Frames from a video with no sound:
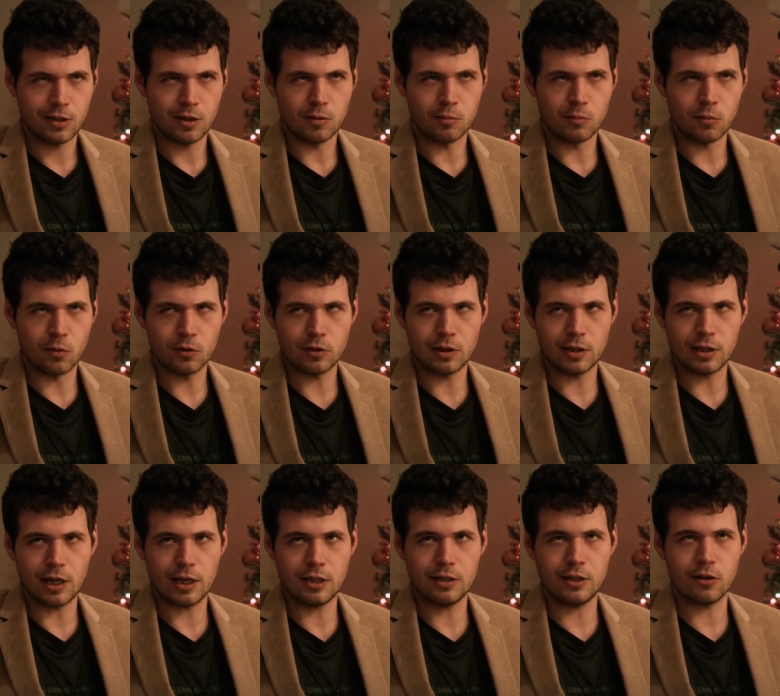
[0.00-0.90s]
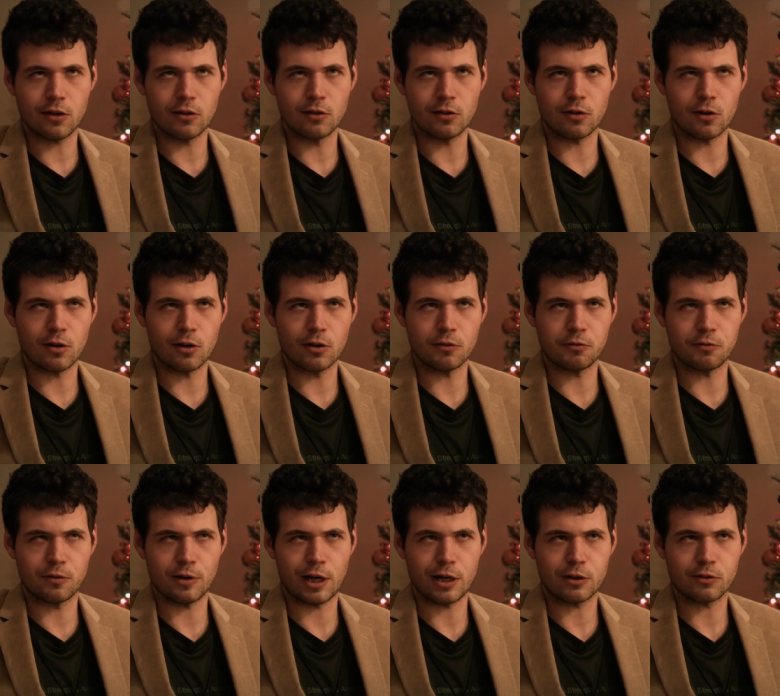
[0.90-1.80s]
More than any other
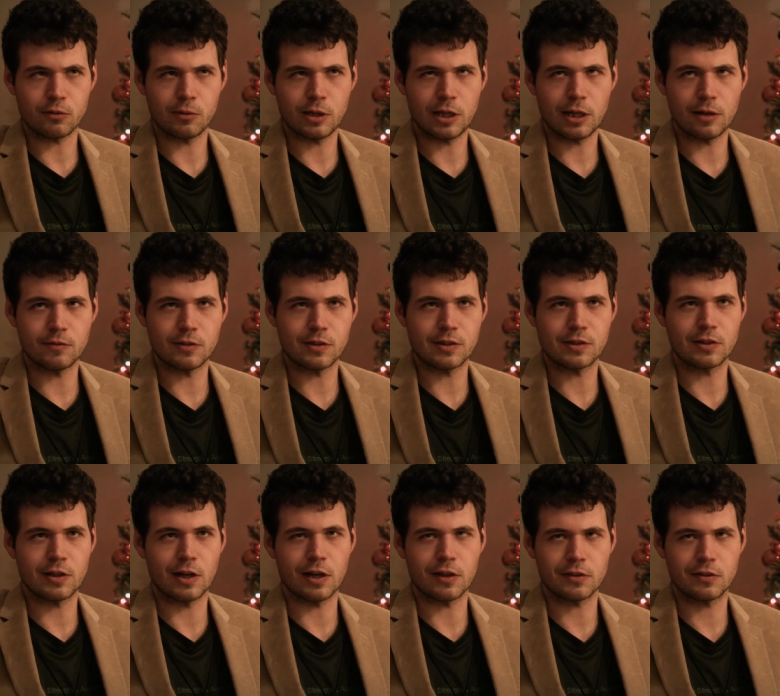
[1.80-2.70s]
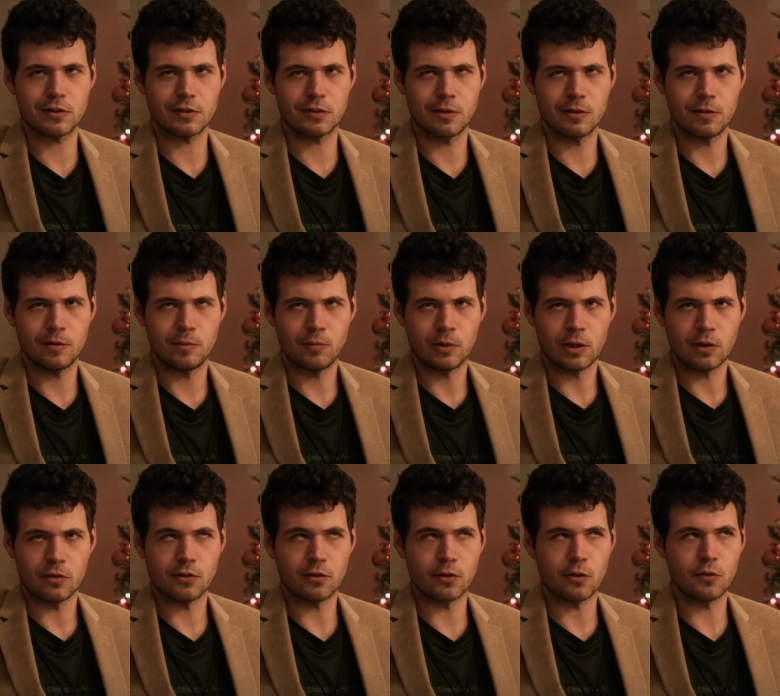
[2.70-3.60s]
artifact we have discussed
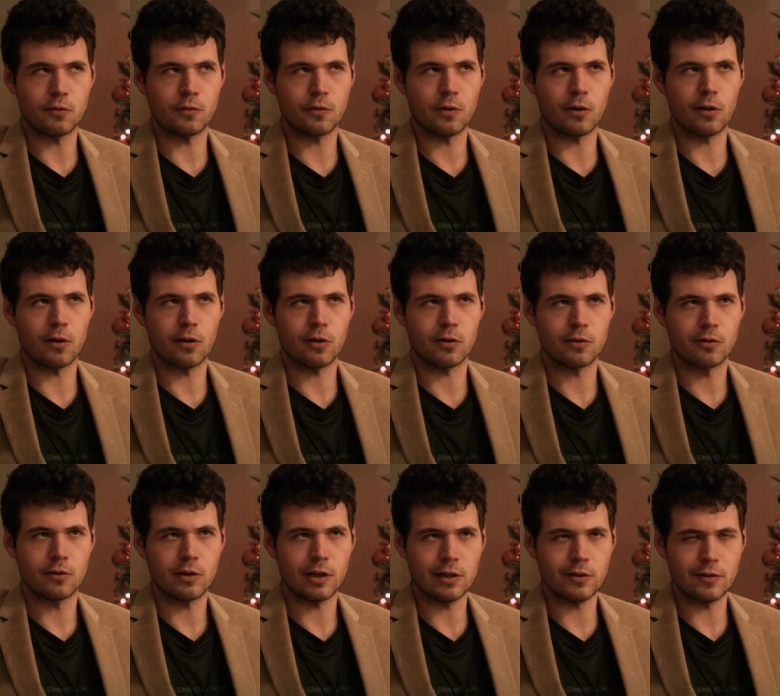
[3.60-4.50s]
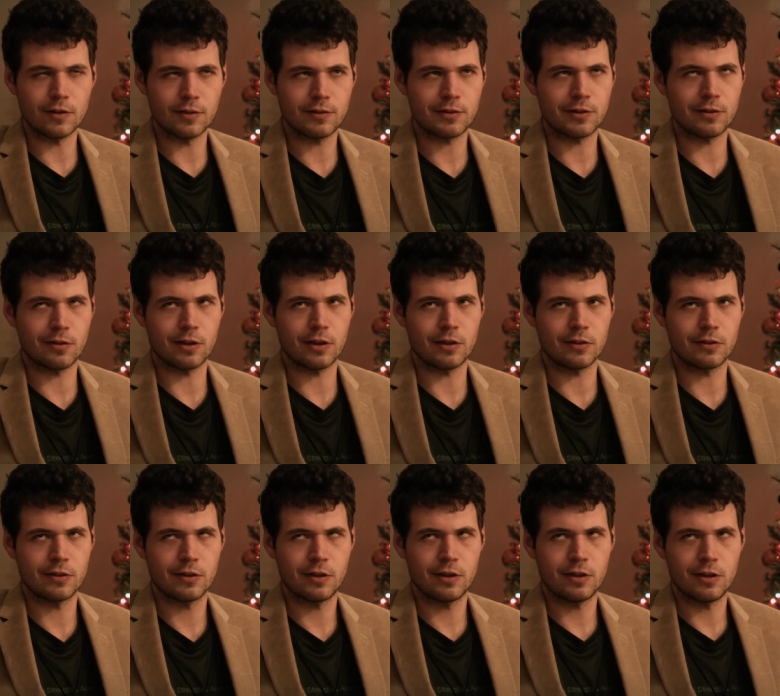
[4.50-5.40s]
so far in the
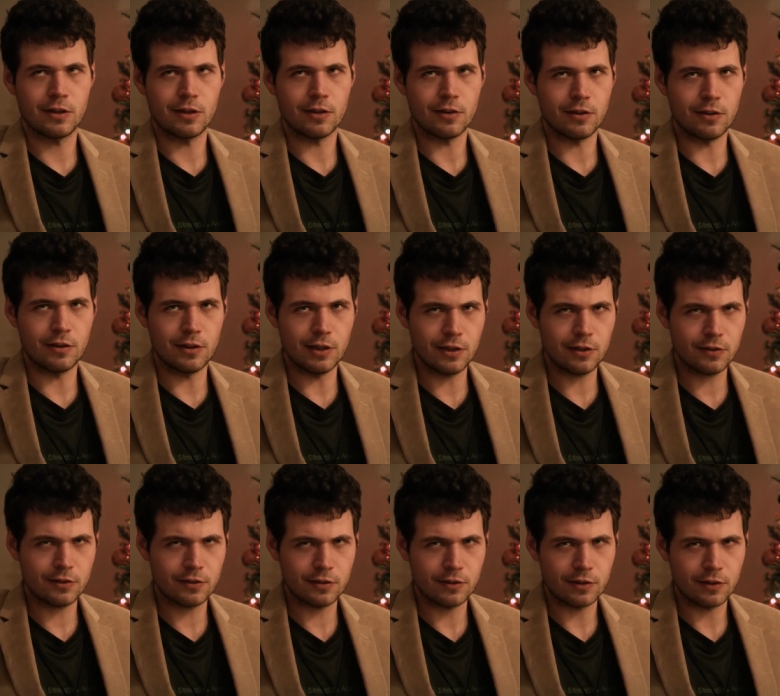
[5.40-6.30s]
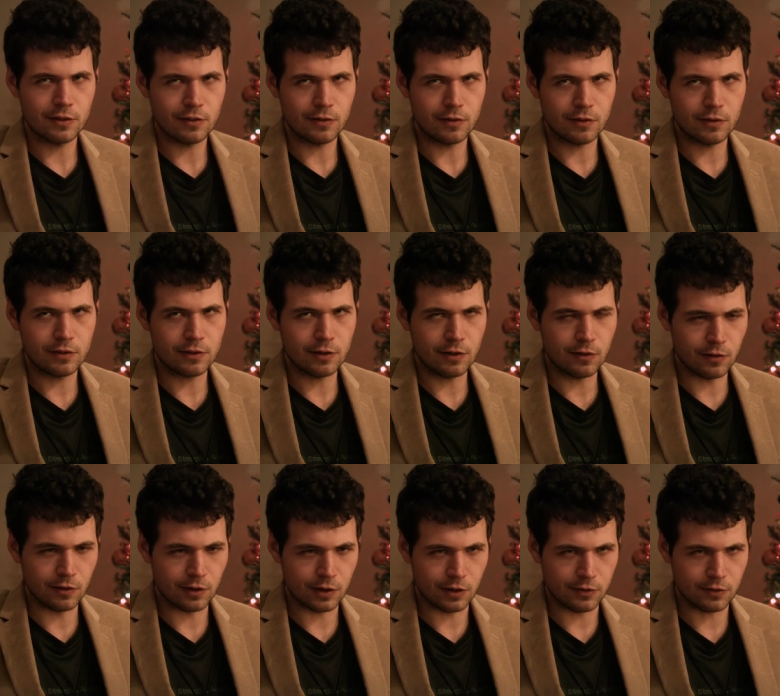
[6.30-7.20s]
series, this
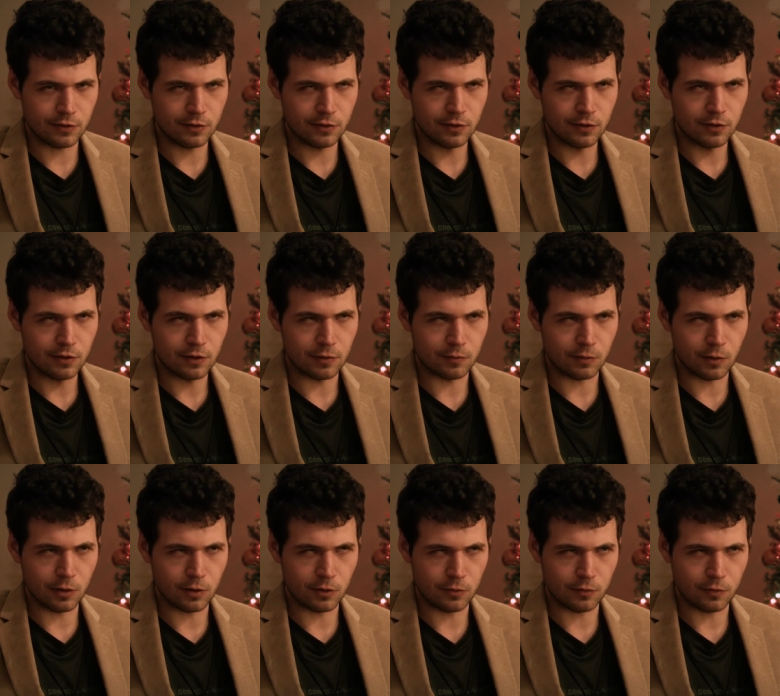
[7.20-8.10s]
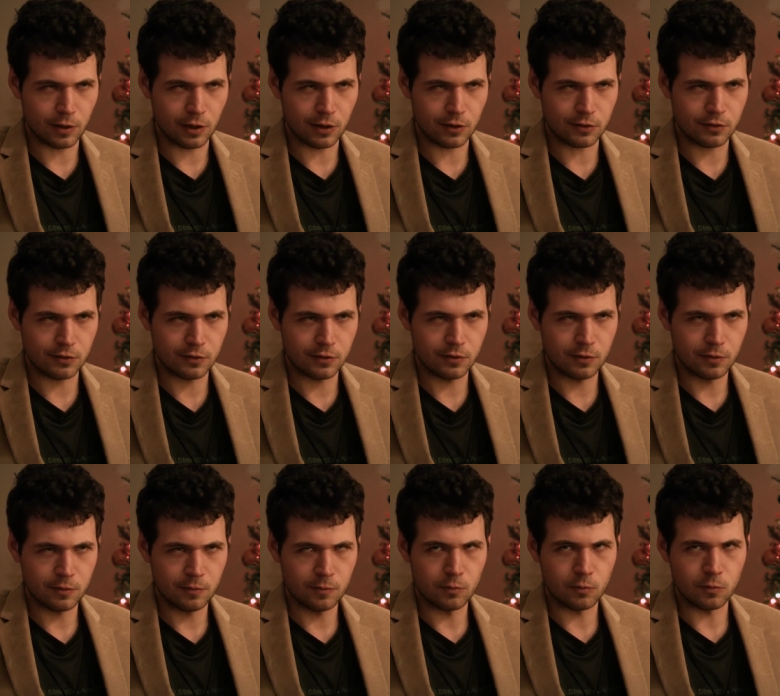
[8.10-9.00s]
series of artifacts
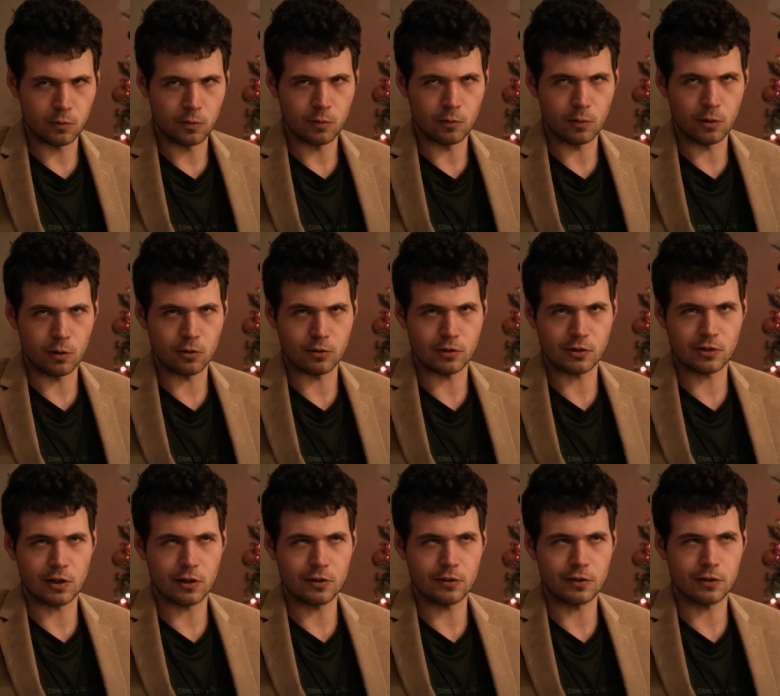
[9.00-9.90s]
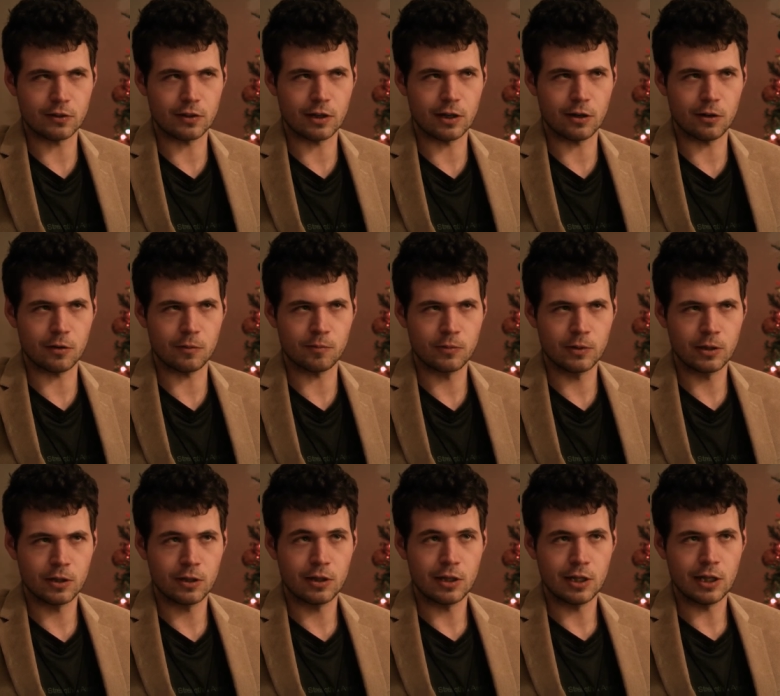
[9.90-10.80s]
we are discussing now
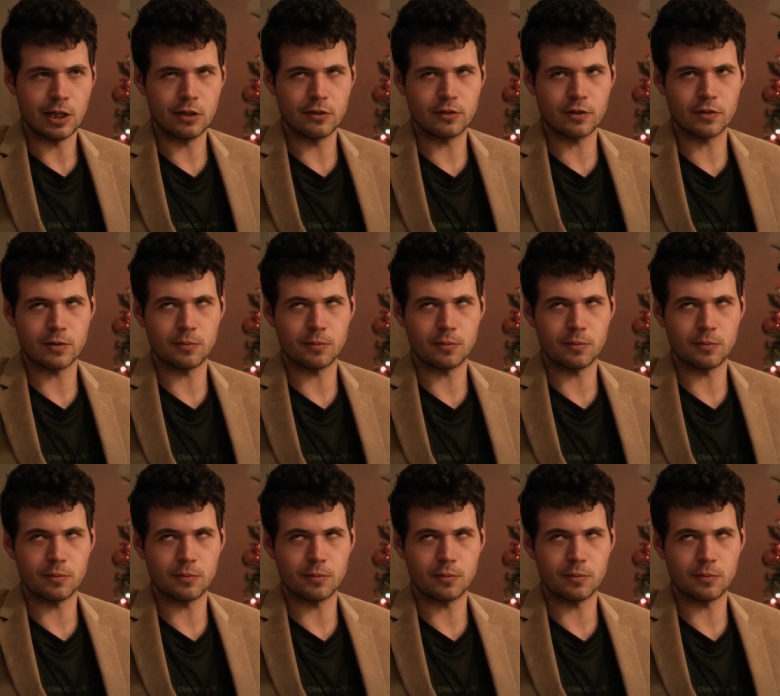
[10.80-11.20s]
hinges